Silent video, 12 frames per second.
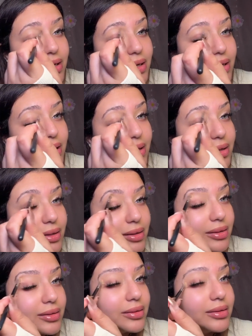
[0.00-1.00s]

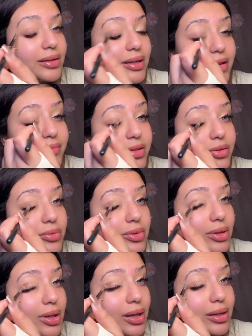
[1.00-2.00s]
I've been through a
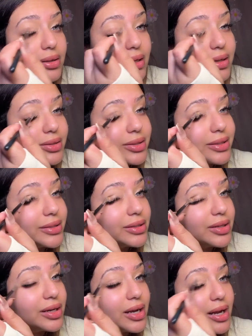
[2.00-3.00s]
lot last year,
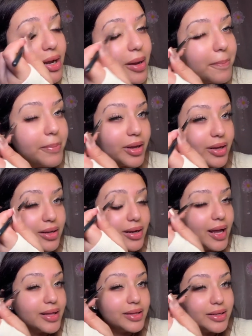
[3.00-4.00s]
but I
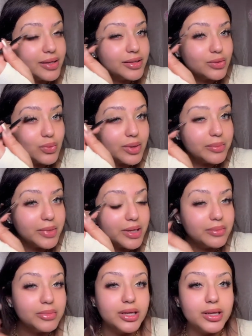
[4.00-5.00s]
think it's what made
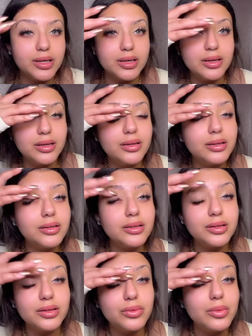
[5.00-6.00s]
me
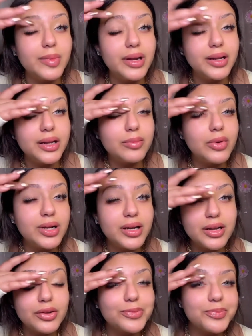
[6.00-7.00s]
the woman I am right now,
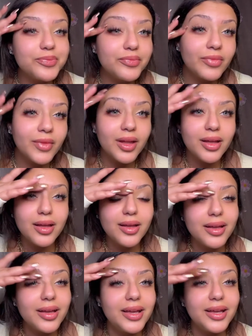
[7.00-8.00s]

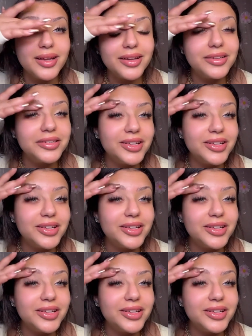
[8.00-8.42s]
and